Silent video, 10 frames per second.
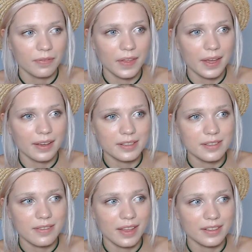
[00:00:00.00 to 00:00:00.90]

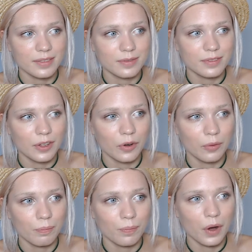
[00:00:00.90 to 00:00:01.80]
things that, you
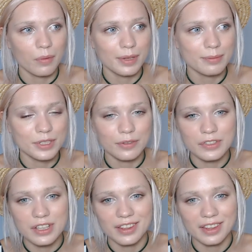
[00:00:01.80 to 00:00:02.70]
know, problems of
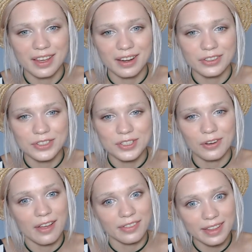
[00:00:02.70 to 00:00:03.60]
skincare.
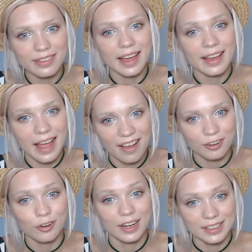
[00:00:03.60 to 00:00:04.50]
So I think they
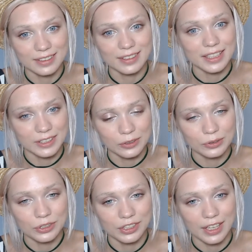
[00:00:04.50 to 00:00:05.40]
have created the
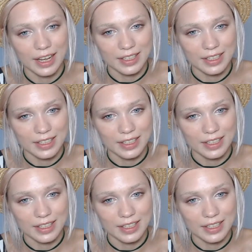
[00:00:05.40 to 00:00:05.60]
solution